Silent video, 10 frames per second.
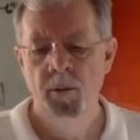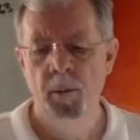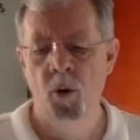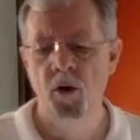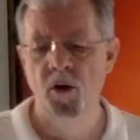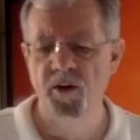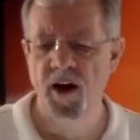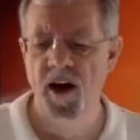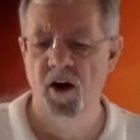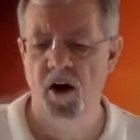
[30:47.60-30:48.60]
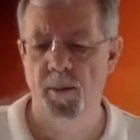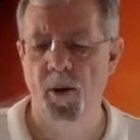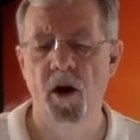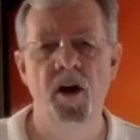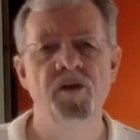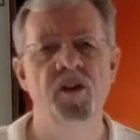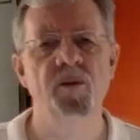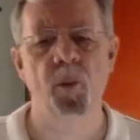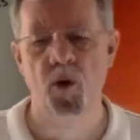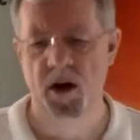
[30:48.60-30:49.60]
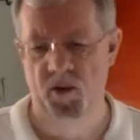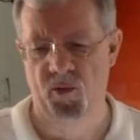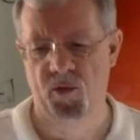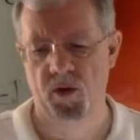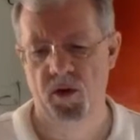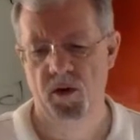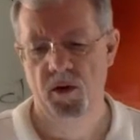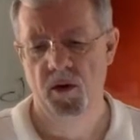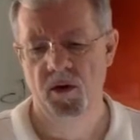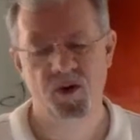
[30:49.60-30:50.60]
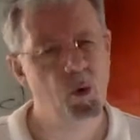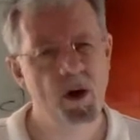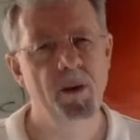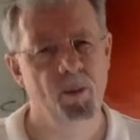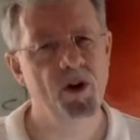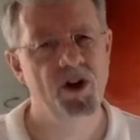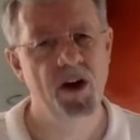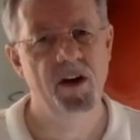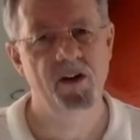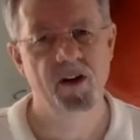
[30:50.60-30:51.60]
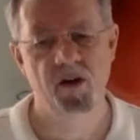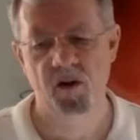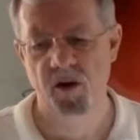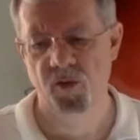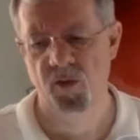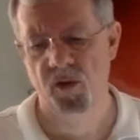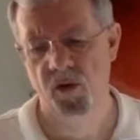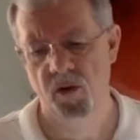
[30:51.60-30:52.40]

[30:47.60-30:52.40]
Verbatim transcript: Memorial Day, our pause is brief. Do we appreciate their grief?